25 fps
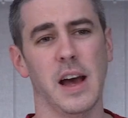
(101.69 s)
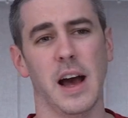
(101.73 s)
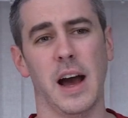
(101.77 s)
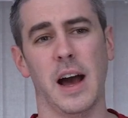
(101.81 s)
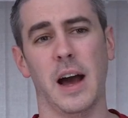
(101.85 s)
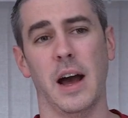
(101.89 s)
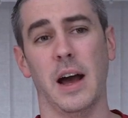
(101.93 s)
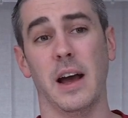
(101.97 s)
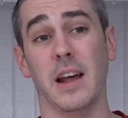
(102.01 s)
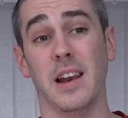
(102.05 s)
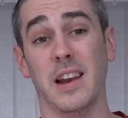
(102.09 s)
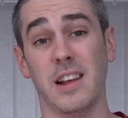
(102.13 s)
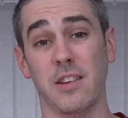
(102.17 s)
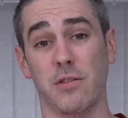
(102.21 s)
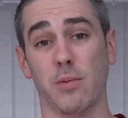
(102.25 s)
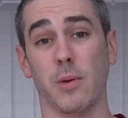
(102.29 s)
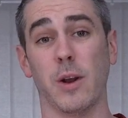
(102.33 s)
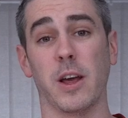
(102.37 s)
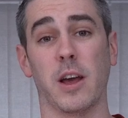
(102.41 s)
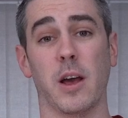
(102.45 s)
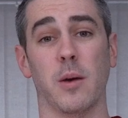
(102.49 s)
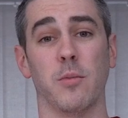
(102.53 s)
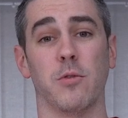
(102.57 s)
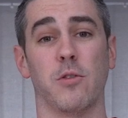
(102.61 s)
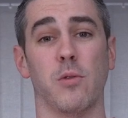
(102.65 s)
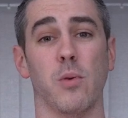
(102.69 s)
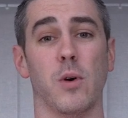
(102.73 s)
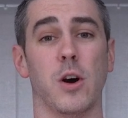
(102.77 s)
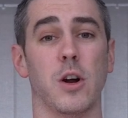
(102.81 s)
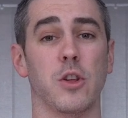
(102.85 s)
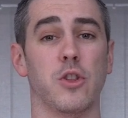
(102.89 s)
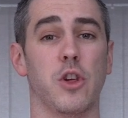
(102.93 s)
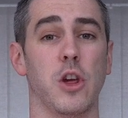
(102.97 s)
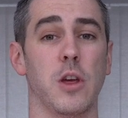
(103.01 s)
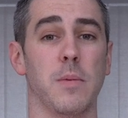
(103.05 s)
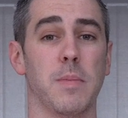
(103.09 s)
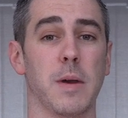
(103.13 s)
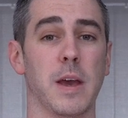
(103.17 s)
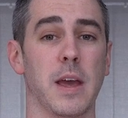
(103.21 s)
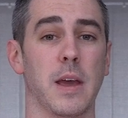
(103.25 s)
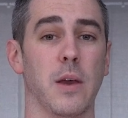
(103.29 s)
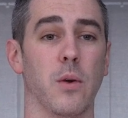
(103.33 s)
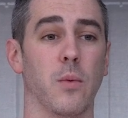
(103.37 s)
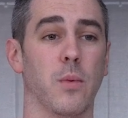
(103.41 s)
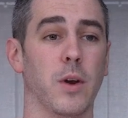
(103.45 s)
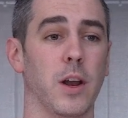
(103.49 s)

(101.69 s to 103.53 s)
at least when it comes to RGB,